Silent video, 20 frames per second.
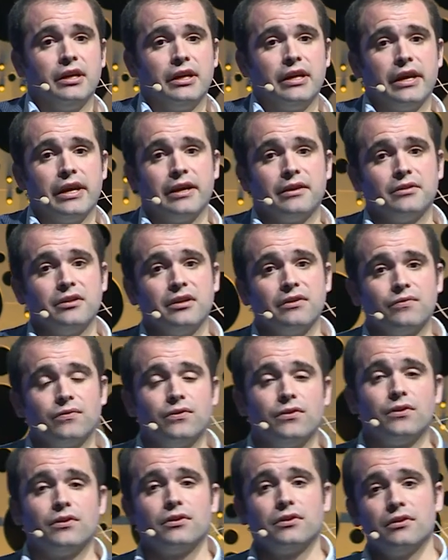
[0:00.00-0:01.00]
And
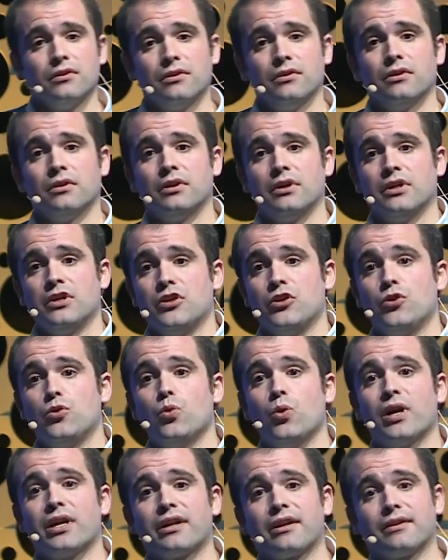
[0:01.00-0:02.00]
therefore,
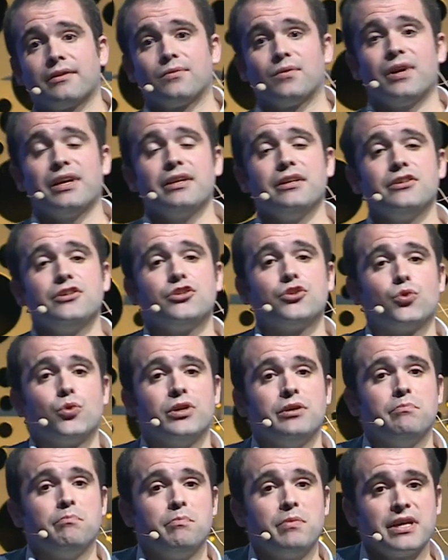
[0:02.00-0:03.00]
you are trying to
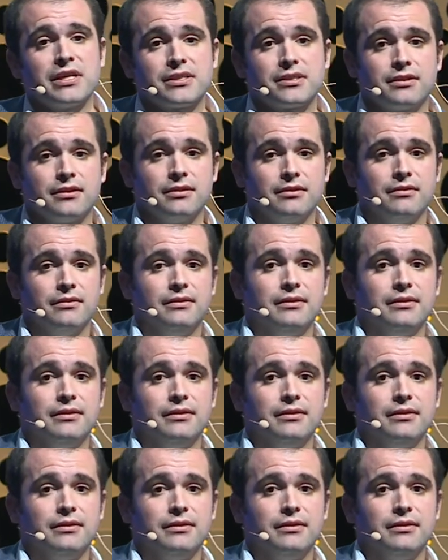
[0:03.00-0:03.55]
invest